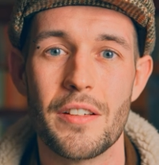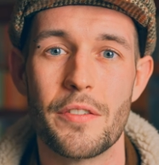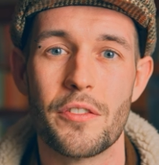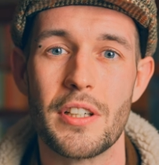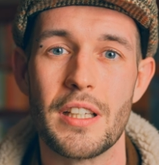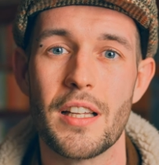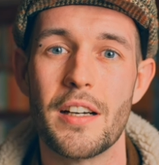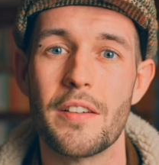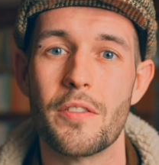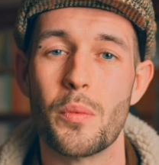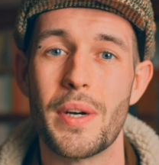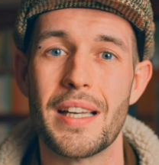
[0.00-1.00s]
of free
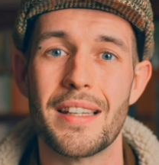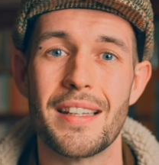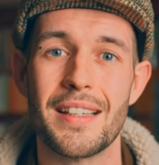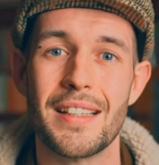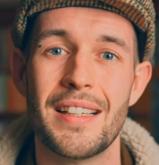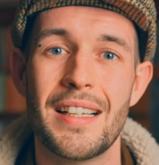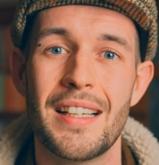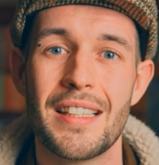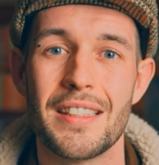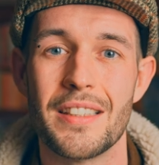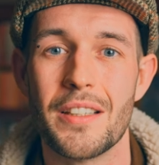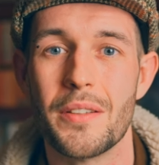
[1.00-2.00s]
love where the
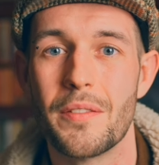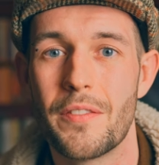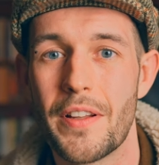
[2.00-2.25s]
you know,